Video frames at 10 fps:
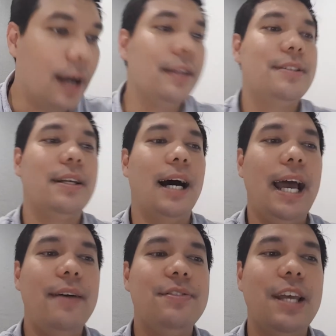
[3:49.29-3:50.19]
You said I
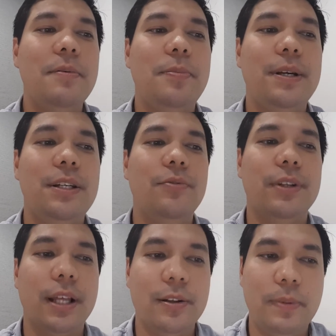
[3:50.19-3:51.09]
have same opinion
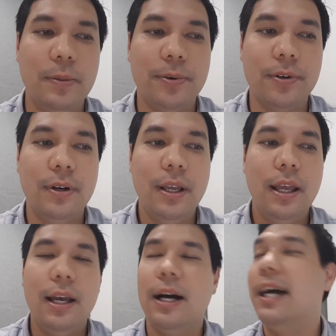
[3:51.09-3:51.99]
with other people.
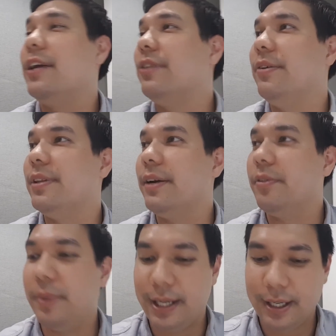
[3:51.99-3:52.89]
I agree with
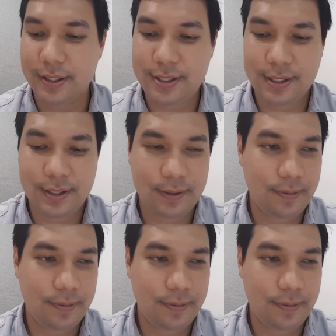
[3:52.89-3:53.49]
everybody else.